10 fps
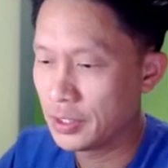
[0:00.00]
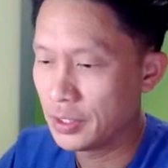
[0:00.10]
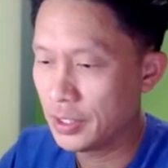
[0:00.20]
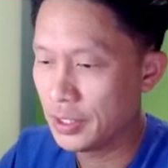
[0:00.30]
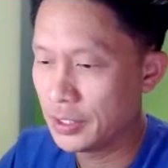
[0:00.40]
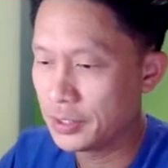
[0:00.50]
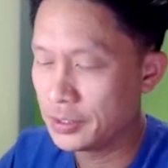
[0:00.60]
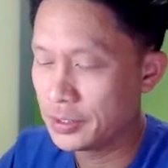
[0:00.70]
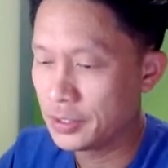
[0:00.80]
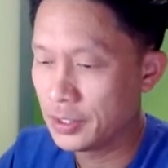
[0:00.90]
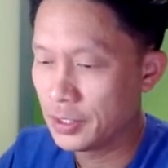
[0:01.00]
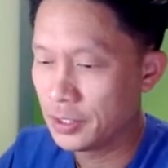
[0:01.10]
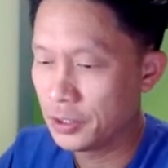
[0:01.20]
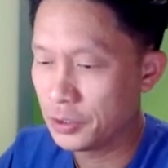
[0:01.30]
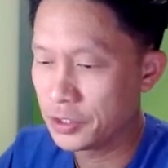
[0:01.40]
and
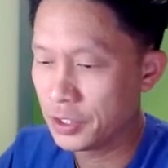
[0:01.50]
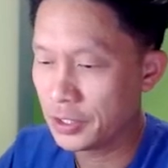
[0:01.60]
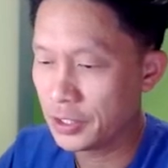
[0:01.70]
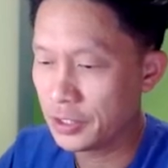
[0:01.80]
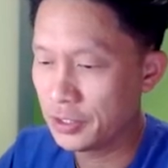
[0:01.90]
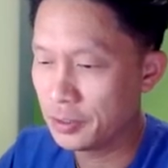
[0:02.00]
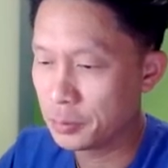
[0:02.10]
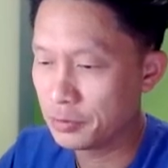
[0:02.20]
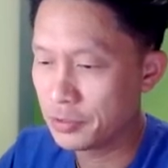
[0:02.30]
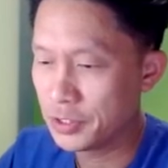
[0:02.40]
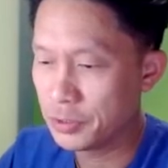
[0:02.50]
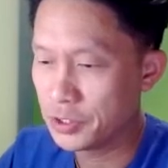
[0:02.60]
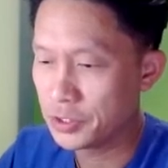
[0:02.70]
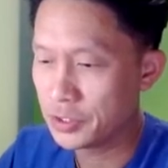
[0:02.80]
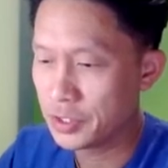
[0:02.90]
you can select any number of these
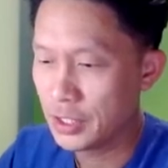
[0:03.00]
regions,